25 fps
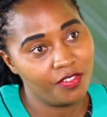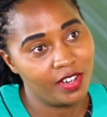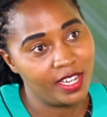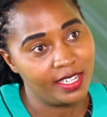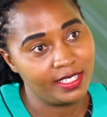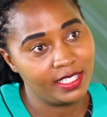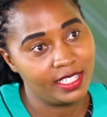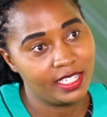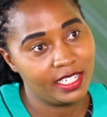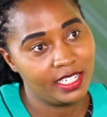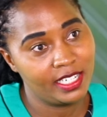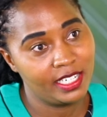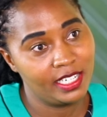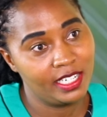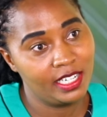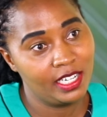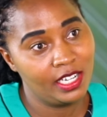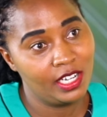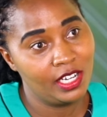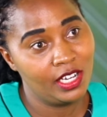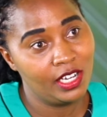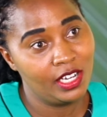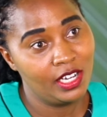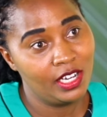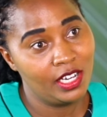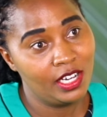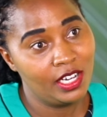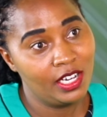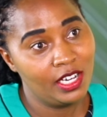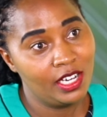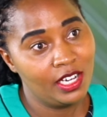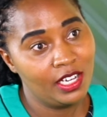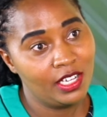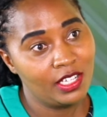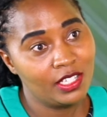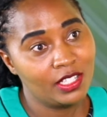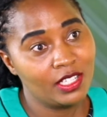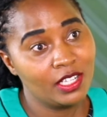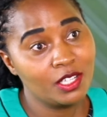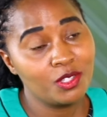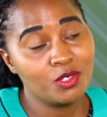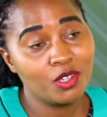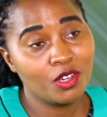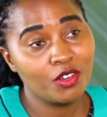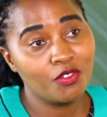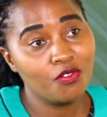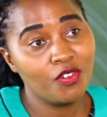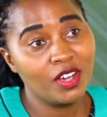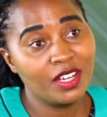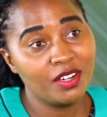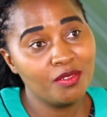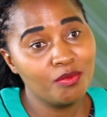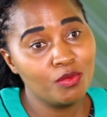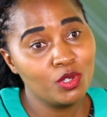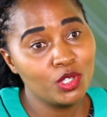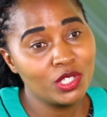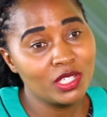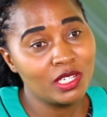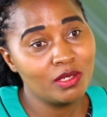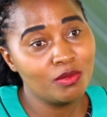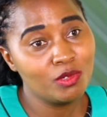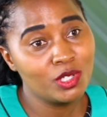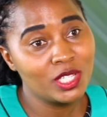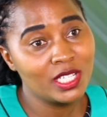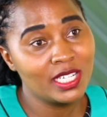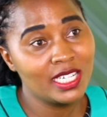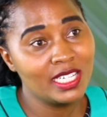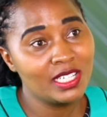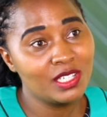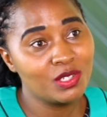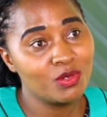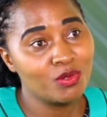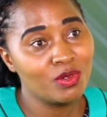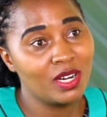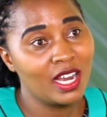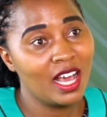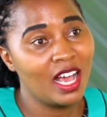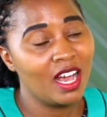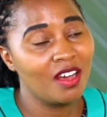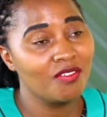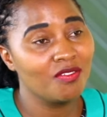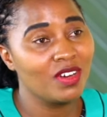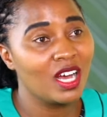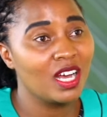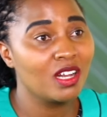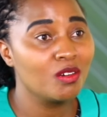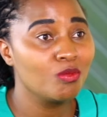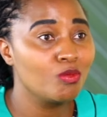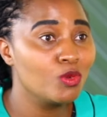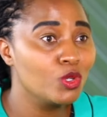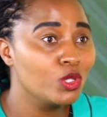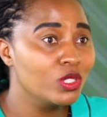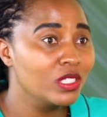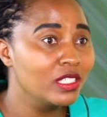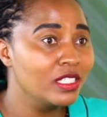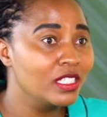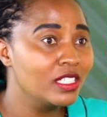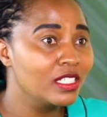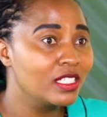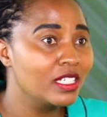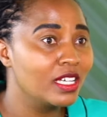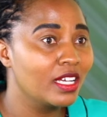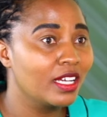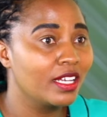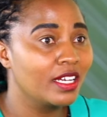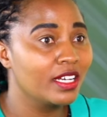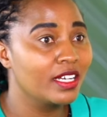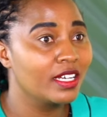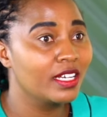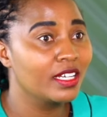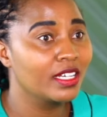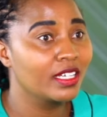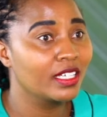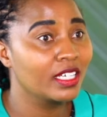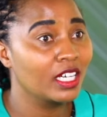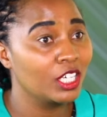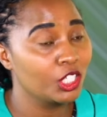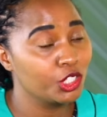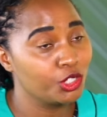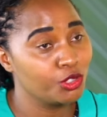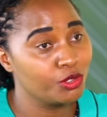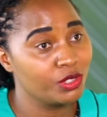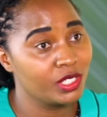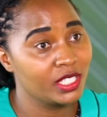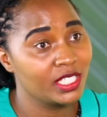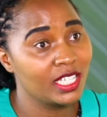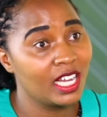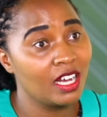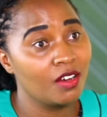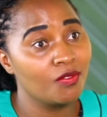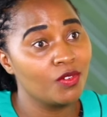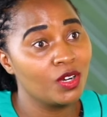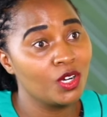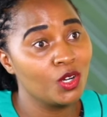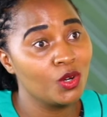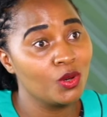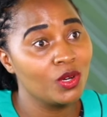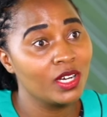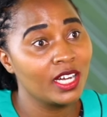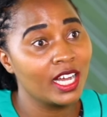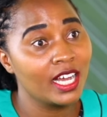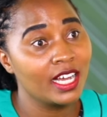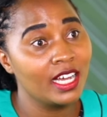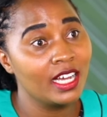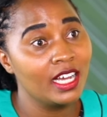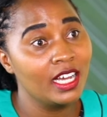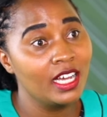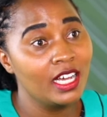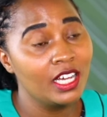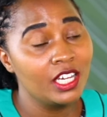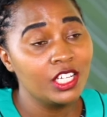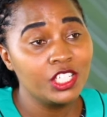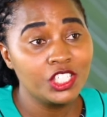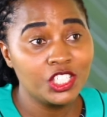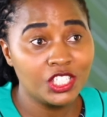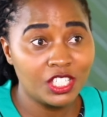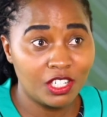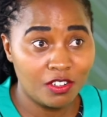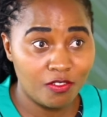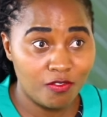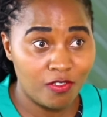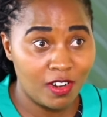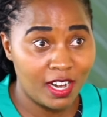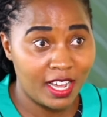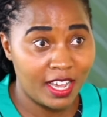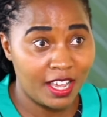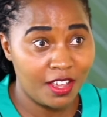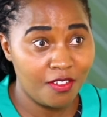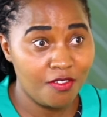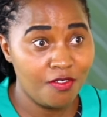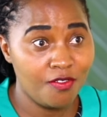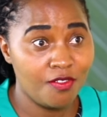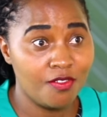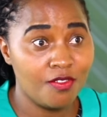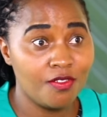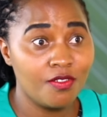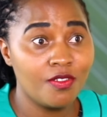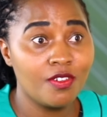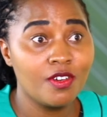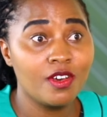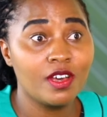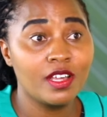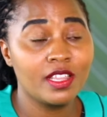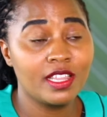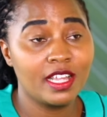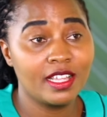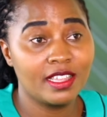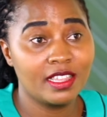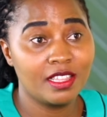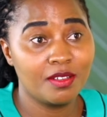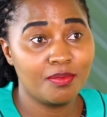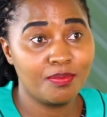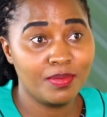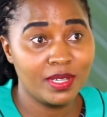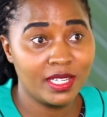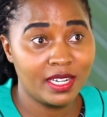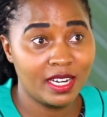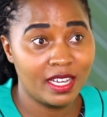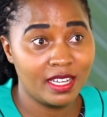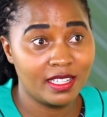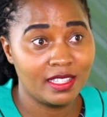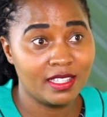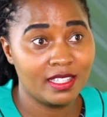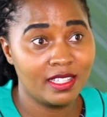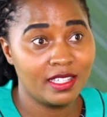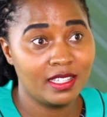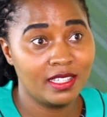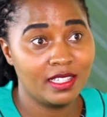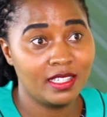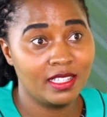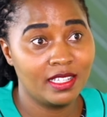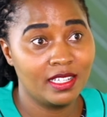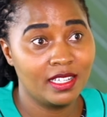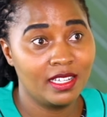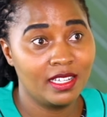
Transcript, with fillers: fast. That's why you find most mueslis will have almonds and uh, cashews. They have a longer shelf life than the peanuts.